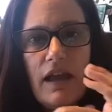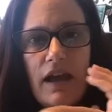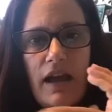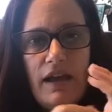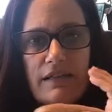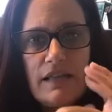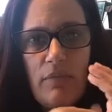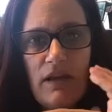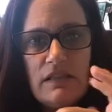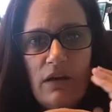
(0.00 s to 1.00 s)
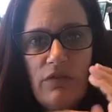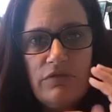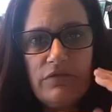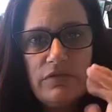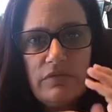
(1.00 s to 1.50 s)
I accept myself,
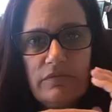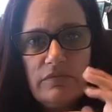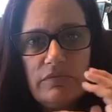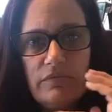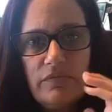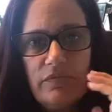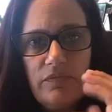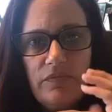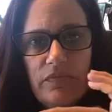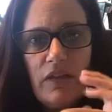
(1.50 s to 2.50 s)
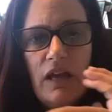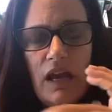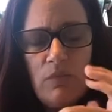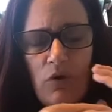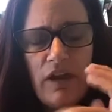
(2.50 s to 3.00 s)
and
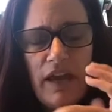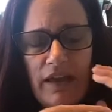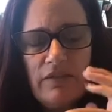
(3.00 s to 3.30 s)
I'm okay.